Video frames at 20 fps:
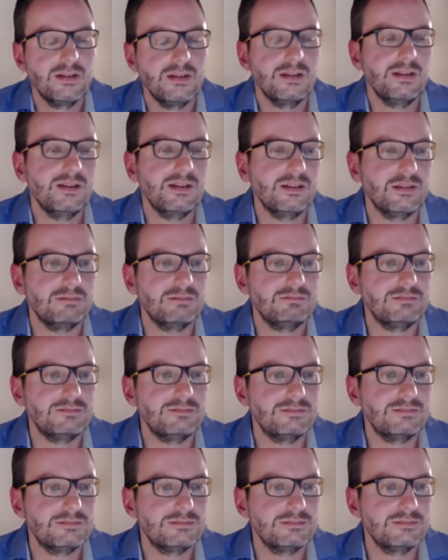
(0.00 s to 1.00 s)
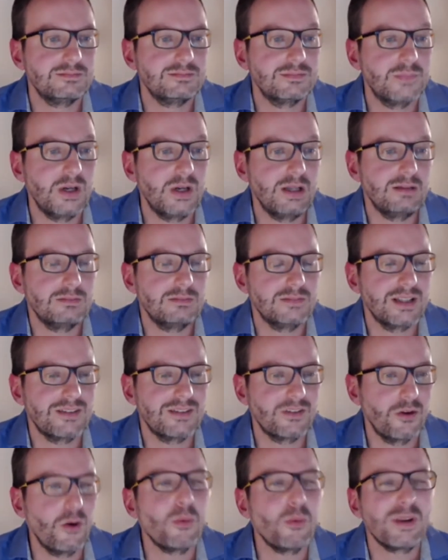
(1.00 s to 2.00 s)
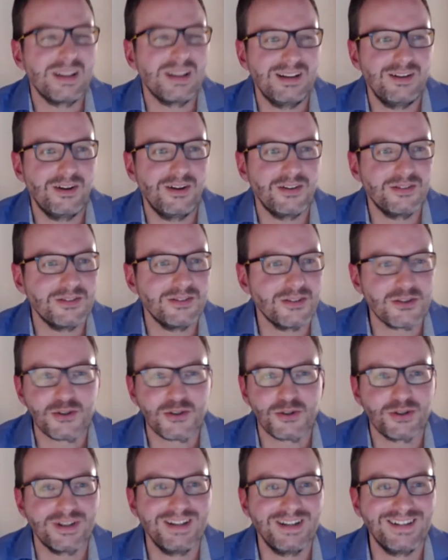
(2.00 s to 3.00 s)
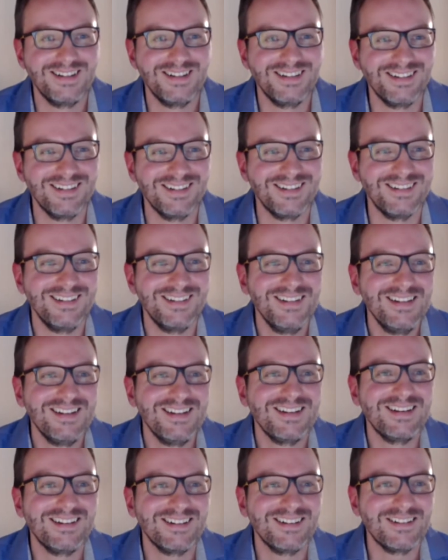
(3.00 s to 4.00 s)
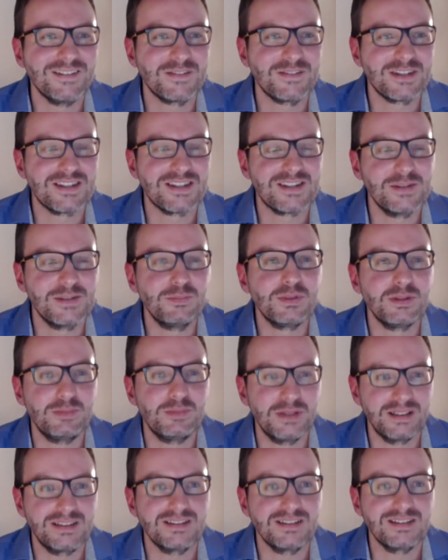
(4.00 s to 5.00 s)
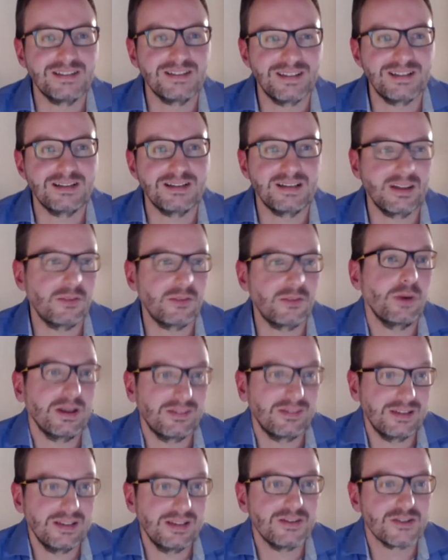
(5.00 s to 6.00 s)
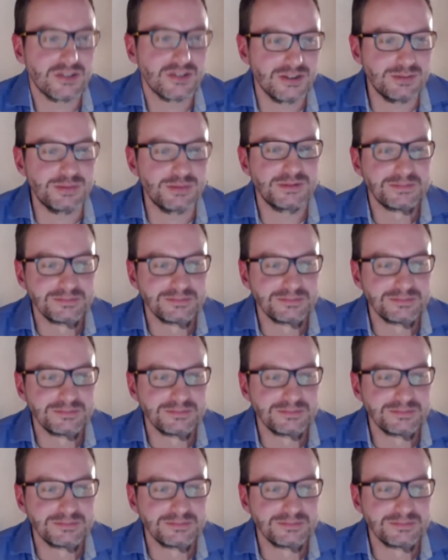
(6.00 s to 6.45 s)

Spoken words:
Well, that's already a lot. I'm not sure it's simple, but that's why it's leadership.